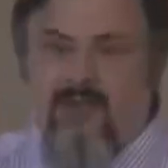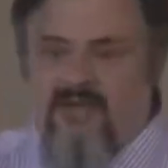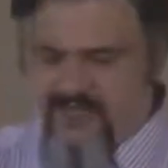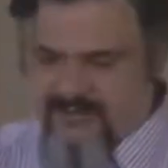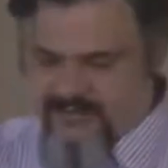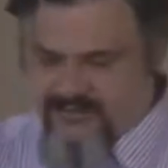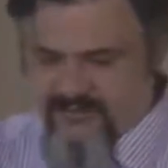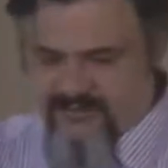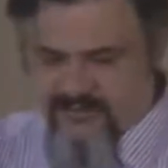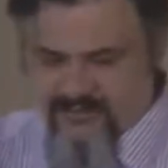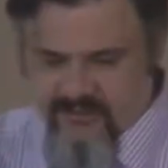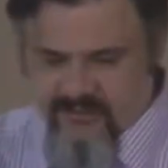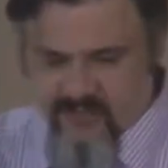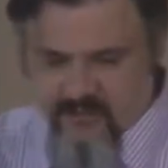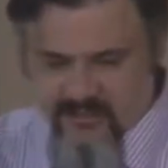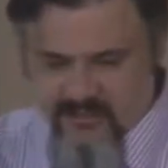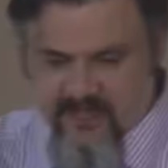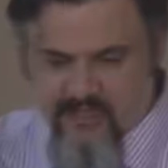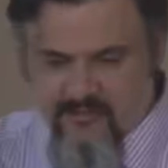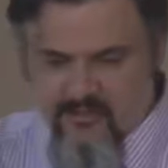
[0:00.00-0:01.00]
us, the
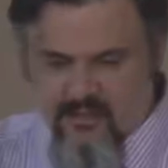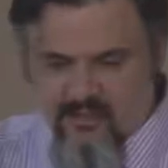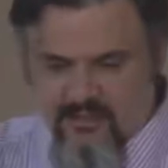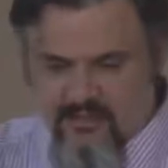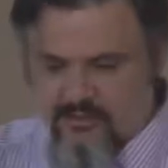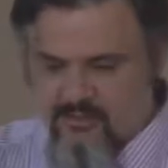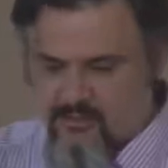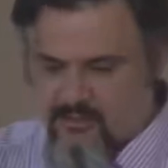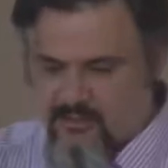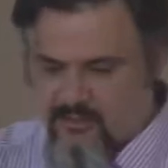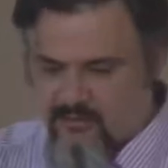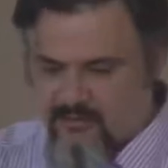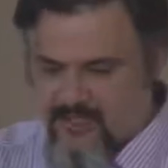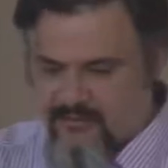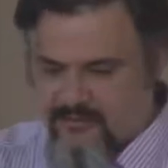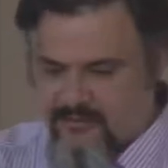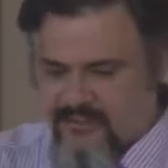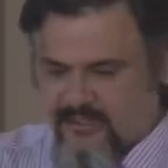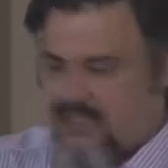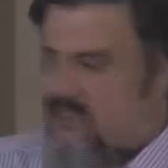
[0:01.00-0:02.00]
security community, to do it
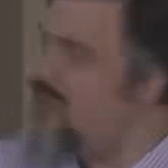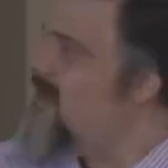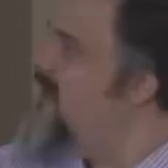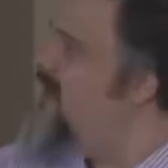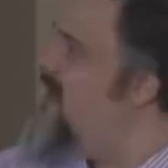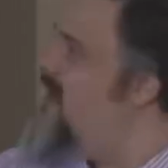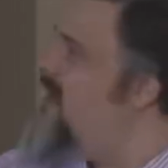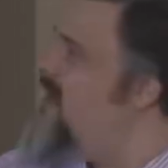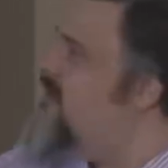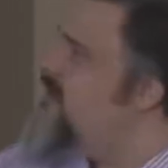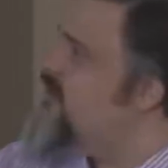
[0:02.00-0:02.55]
correctly. And